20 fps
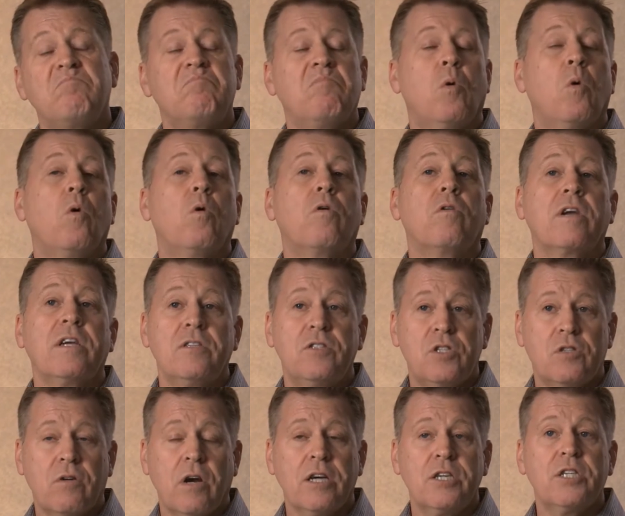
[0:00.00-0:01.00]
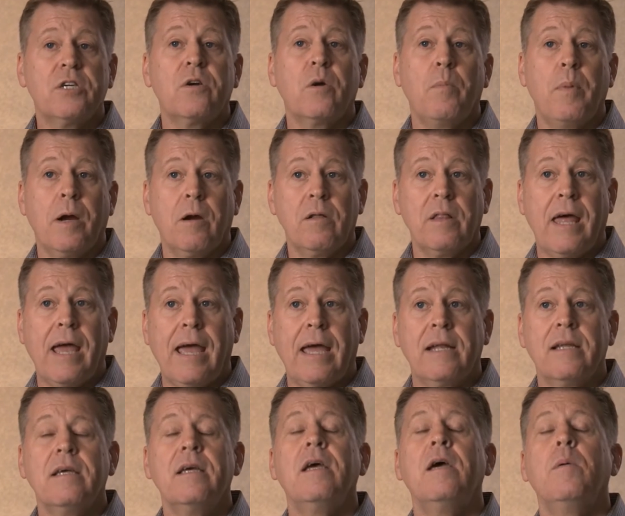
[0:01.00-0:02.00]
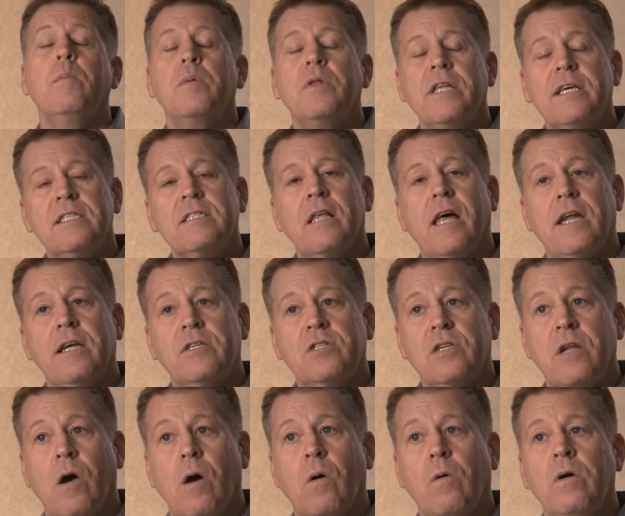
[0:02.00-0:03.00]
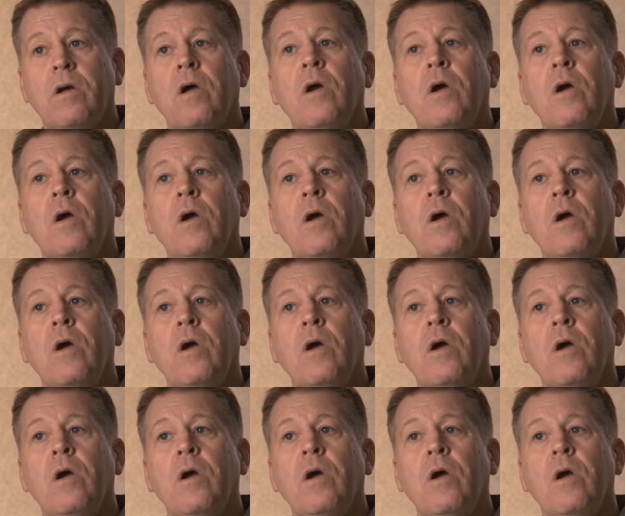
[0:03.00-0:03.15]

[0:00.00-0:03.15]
or construction or bare land, please let us know.